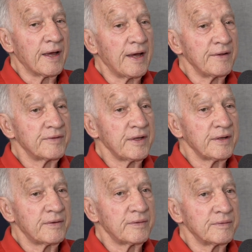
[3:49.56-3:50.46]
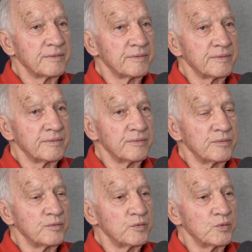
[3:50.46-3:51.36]
I think
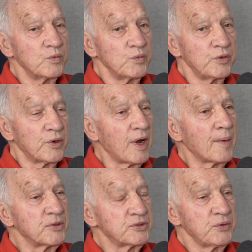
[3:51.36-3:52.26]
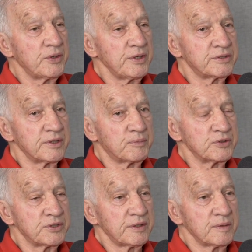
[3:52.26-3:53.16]
there are opportunities that
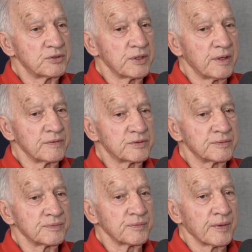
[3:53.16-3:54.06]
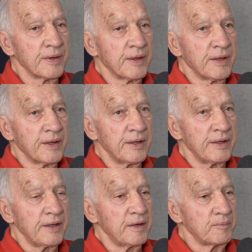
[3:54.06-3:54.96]
present themselves.
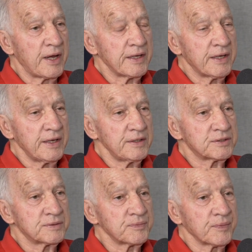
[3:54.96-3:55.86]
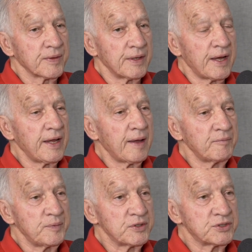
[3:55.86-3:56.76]
And in my case, I
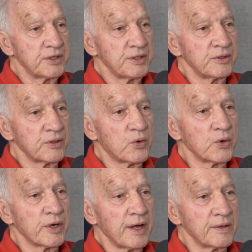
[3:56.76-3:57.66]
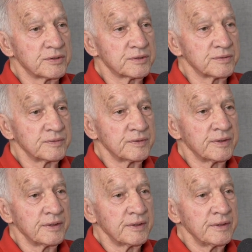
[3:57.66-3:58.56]
happened to be sitting in the courthouse
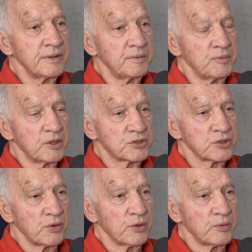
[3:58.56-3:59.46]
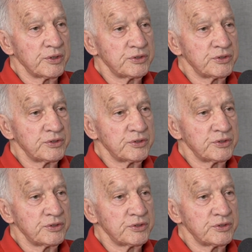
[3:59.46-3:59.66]
in Minnesota when the